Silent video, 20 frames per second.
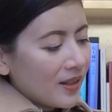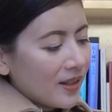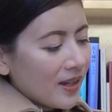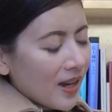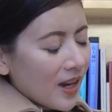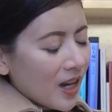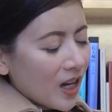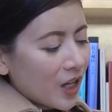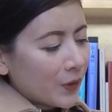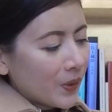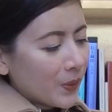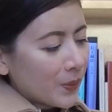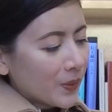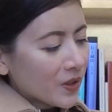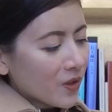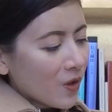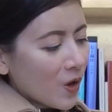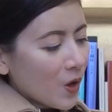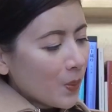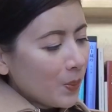Harry
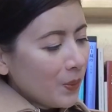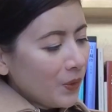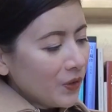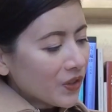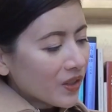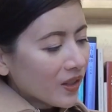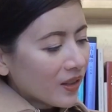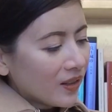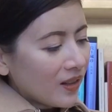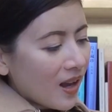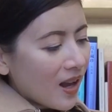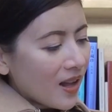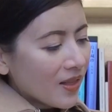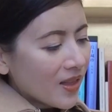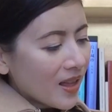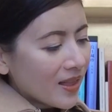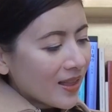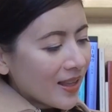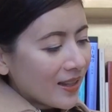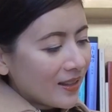was almost glad
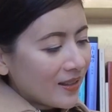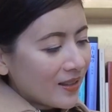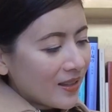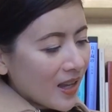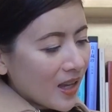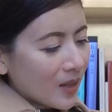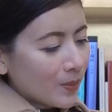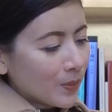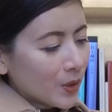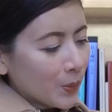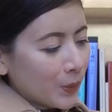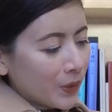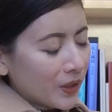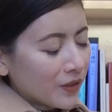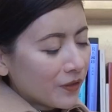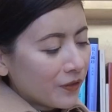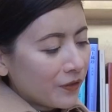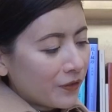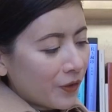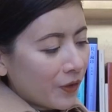that the exams
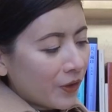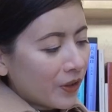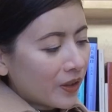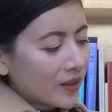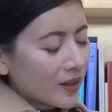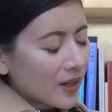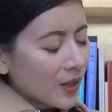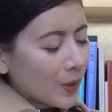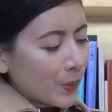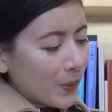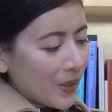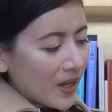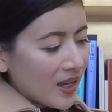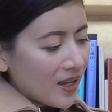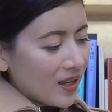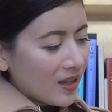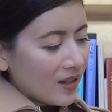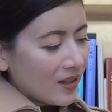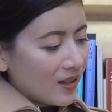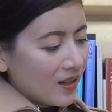weren't far
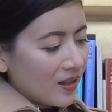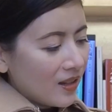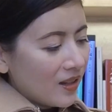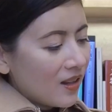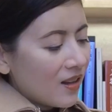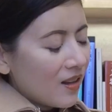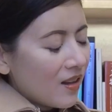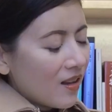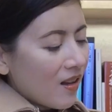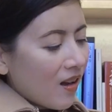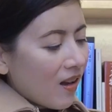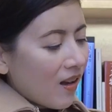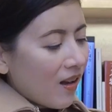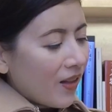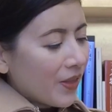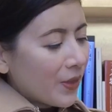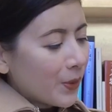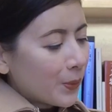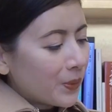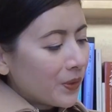away.
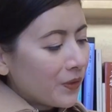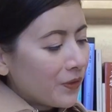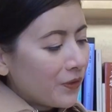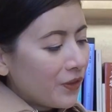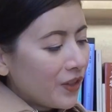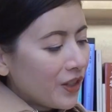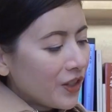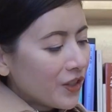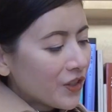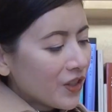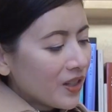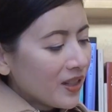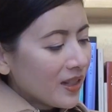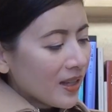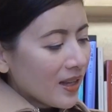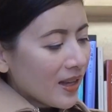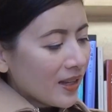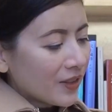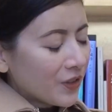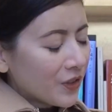All the revision
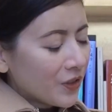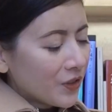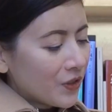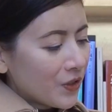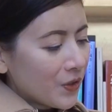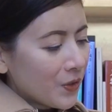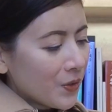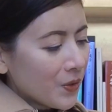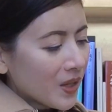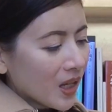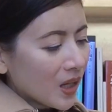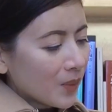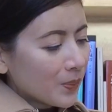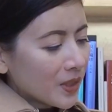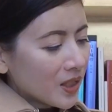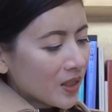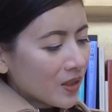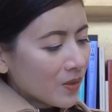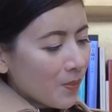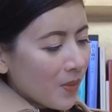he had to do kept
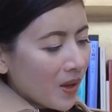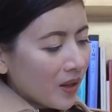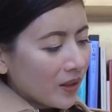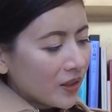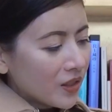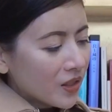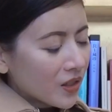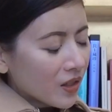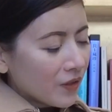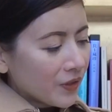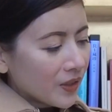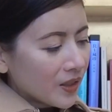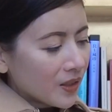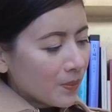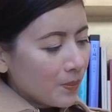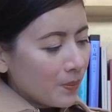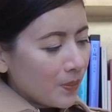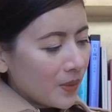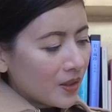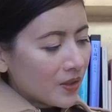his mind off his
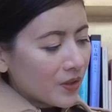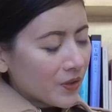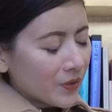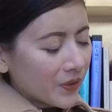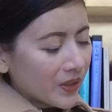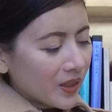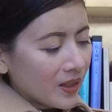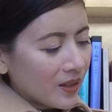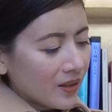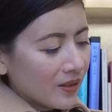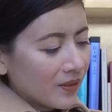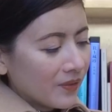misery.